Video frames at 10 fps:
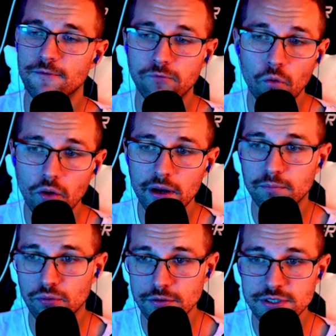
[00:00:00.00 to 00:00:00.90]
Void
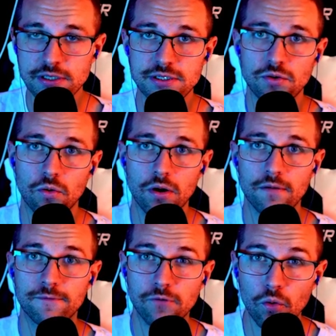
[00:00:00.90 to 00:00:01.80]
Bruisers,
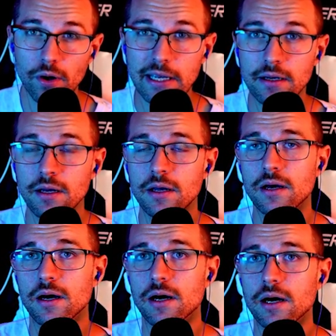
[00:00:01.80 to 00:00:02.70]
or Void
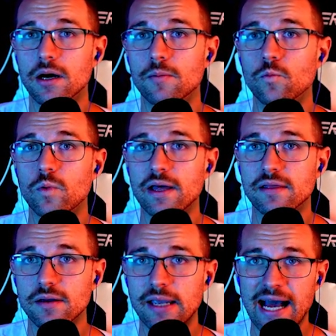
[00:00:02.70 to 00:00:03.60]

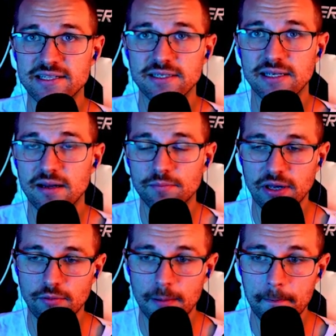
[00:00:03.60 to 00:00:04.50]
with Kassadin and
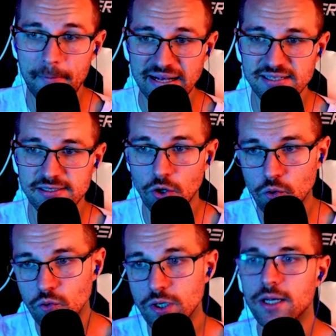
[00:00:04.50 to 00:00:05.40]
playing around
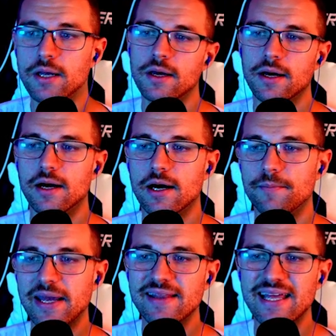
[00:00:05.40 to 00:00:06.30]
Bastion.
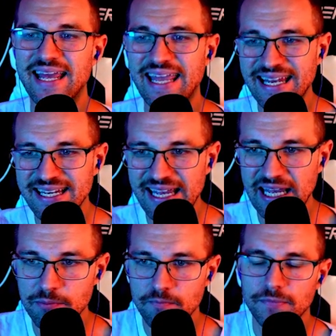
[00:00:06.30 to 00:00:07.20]
And then in
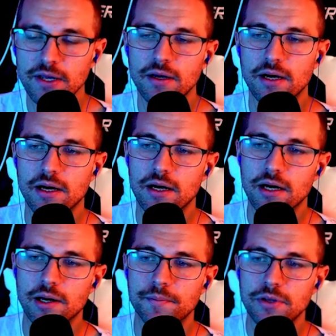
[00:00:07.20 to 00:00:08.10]
game,
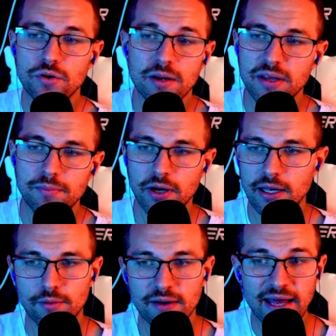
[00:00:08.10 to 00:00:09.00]
you can be
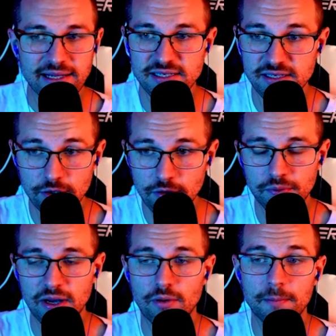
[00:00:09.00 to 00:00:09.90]
playing around that still,
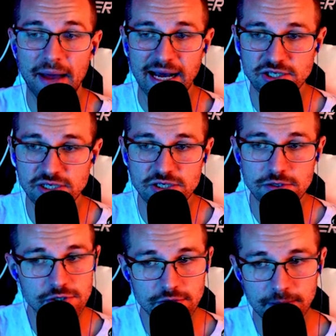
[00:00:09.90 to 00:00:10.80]
play around Bastions
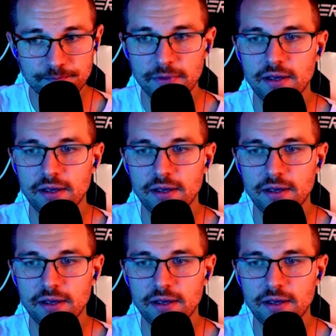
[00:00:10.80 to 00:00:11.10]
usually.